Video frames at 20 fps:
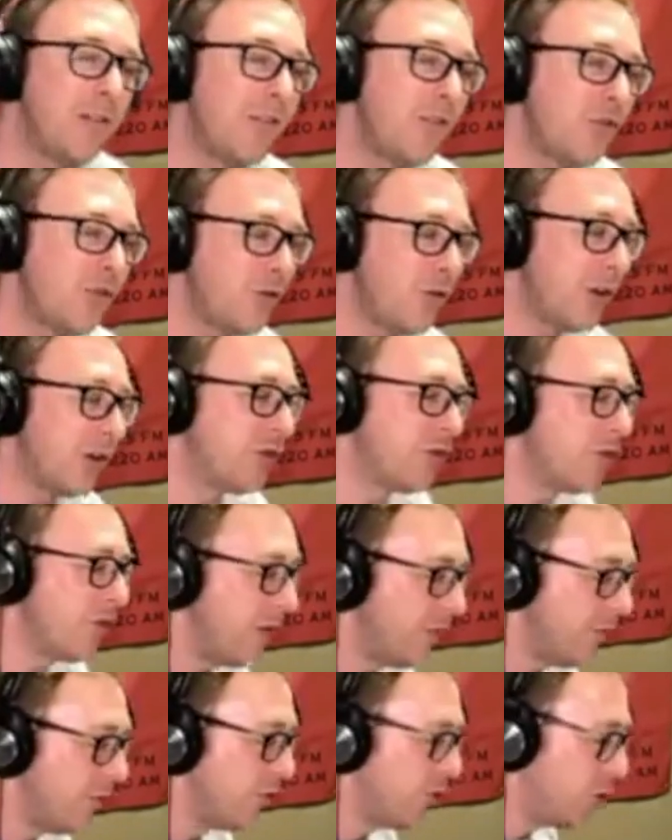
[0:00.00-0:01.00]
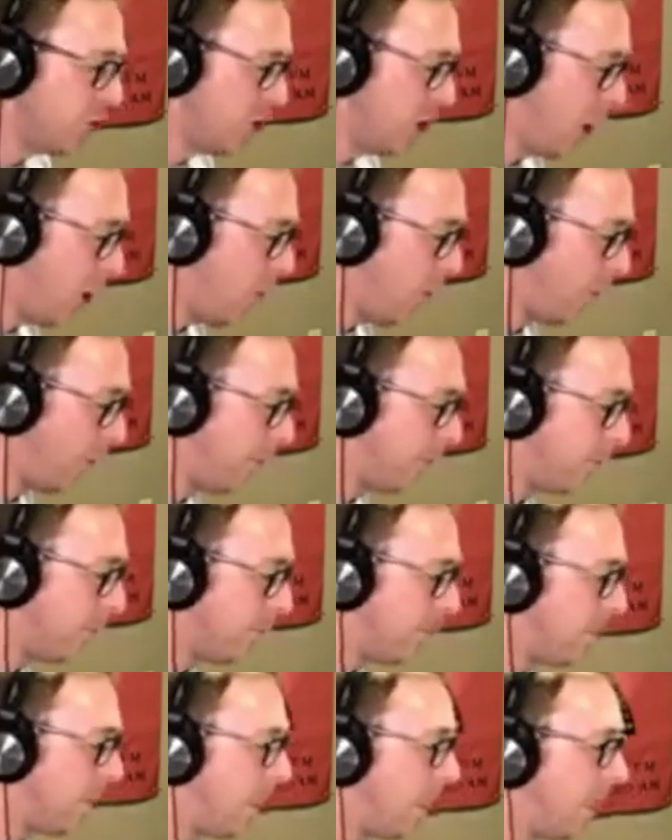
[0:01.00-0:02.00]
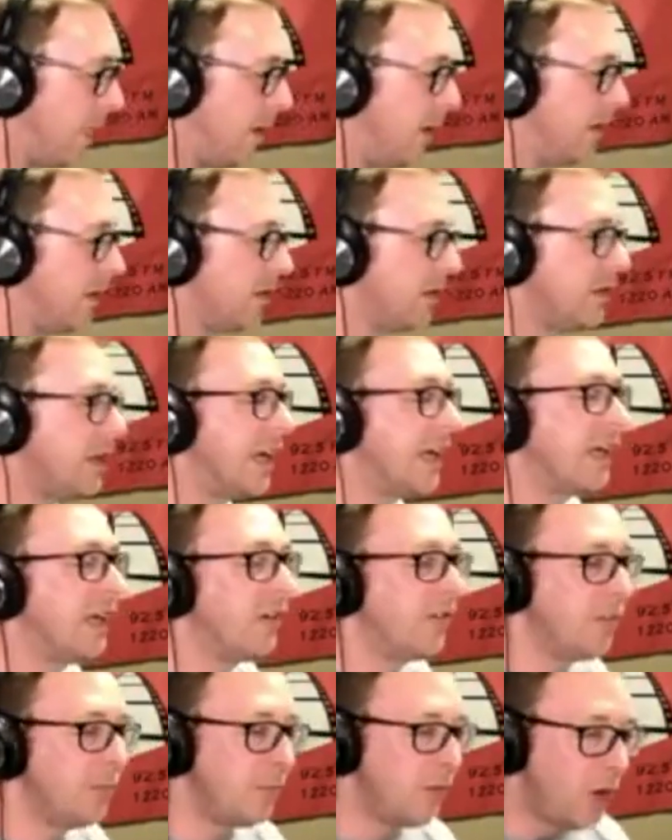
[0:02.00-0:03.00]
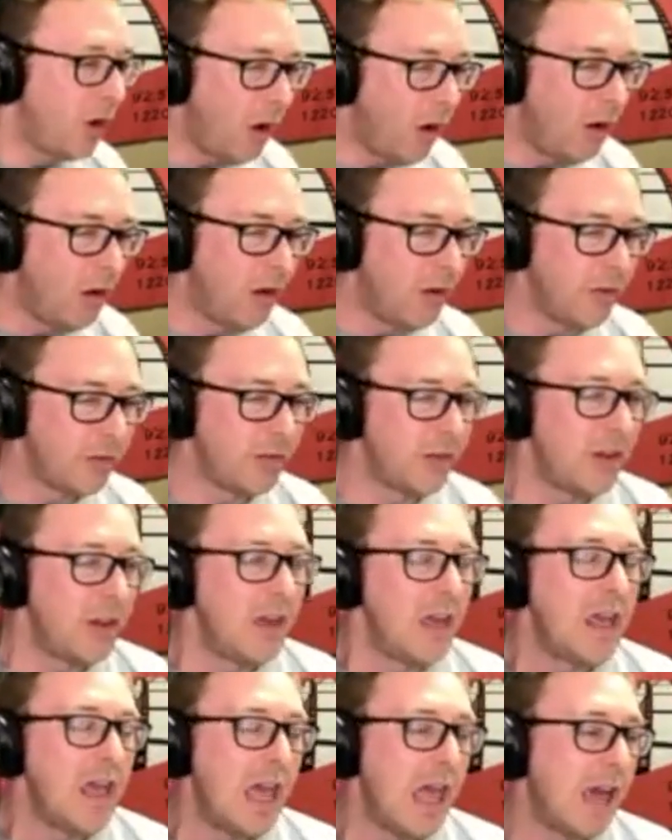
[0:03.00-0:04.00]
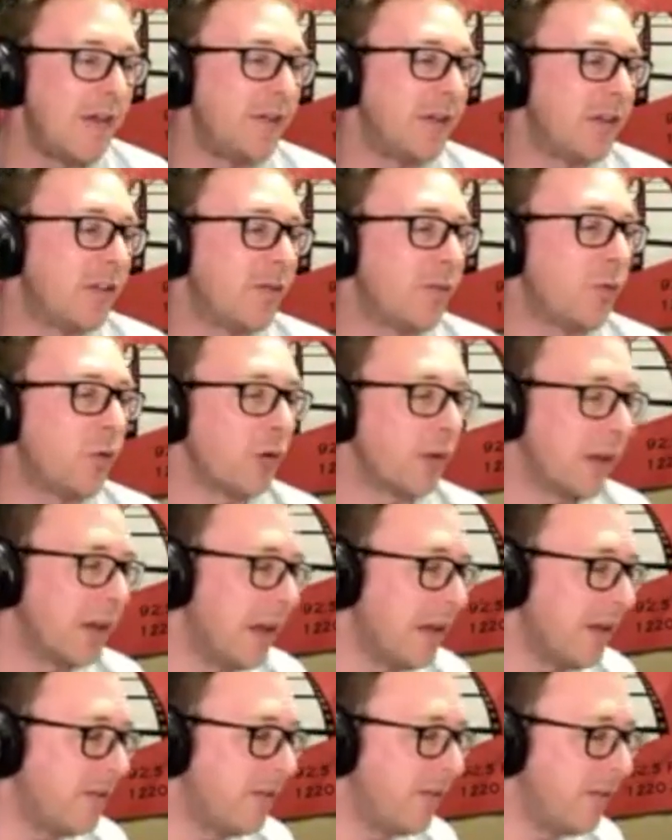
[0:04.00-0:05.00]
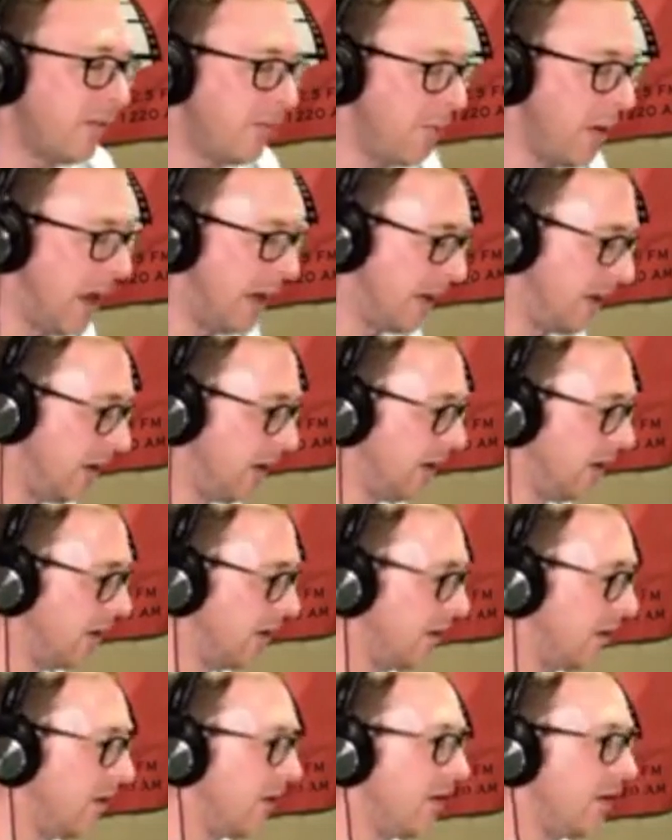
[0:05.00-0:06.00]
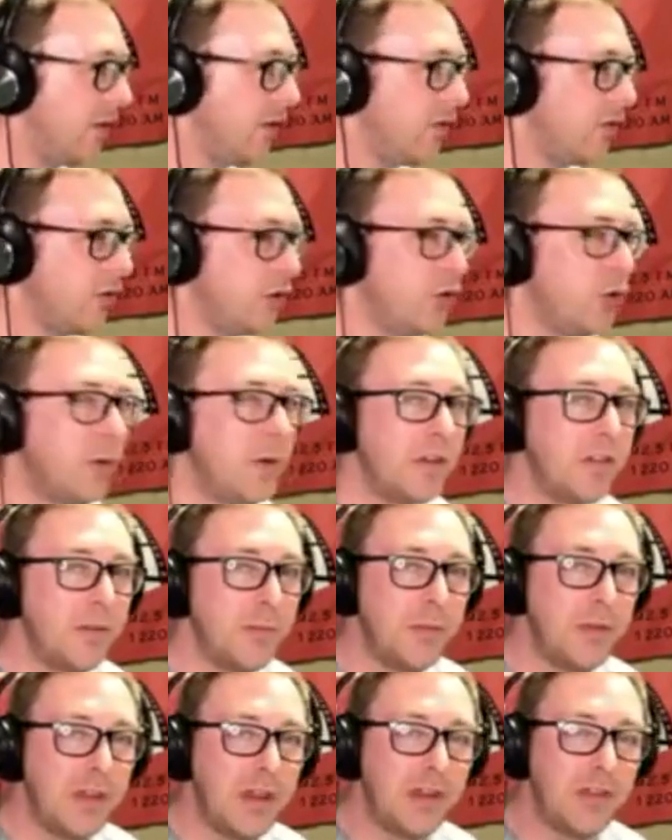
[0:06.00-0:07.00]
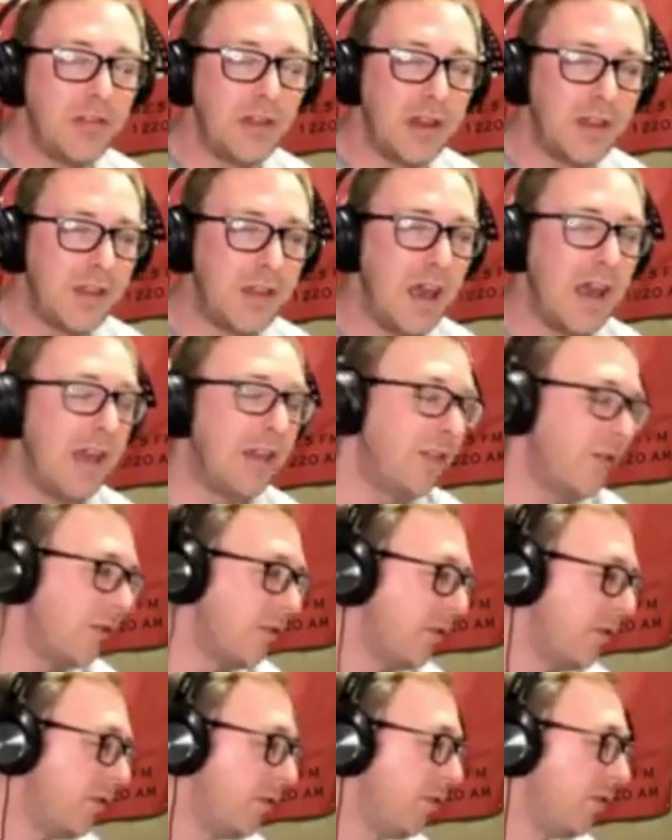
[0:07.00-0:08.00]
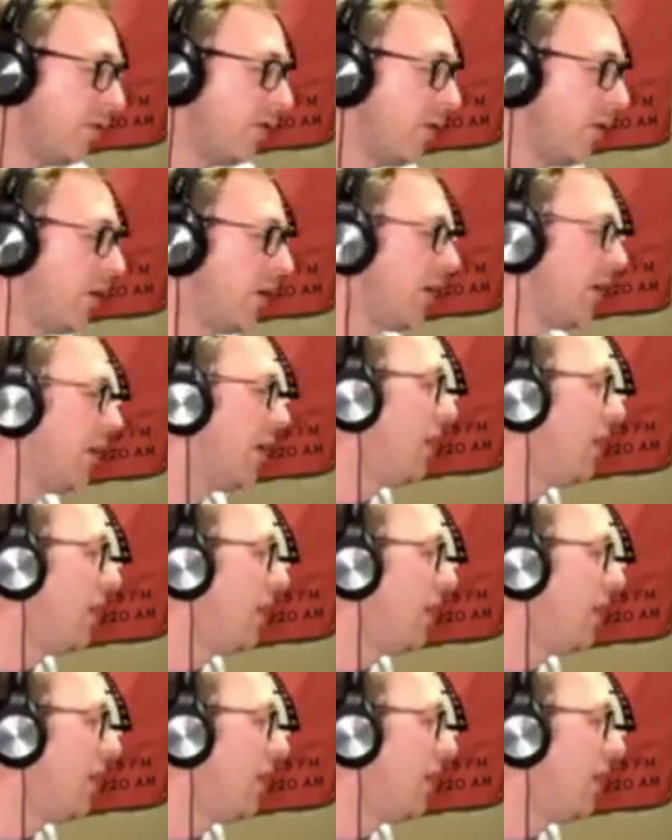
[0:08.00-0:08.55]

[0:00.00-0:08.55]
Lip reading: the structure of the show. Taking some calls, having some more guests back in. So doing some things like that. There's a,